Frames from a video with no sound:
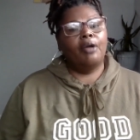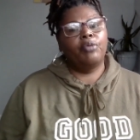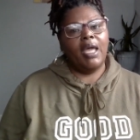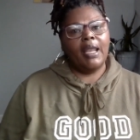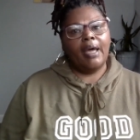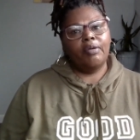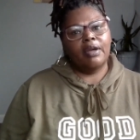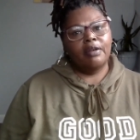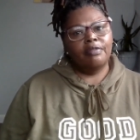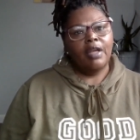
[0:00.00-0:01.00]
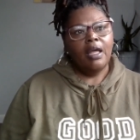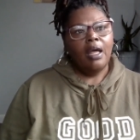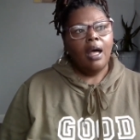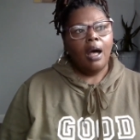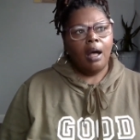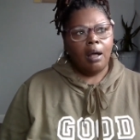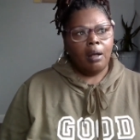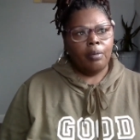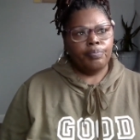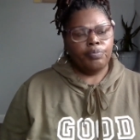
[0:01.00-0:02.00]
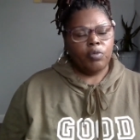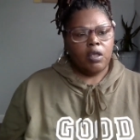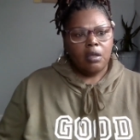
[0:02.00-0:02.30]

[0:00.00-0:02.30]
I ran out of um,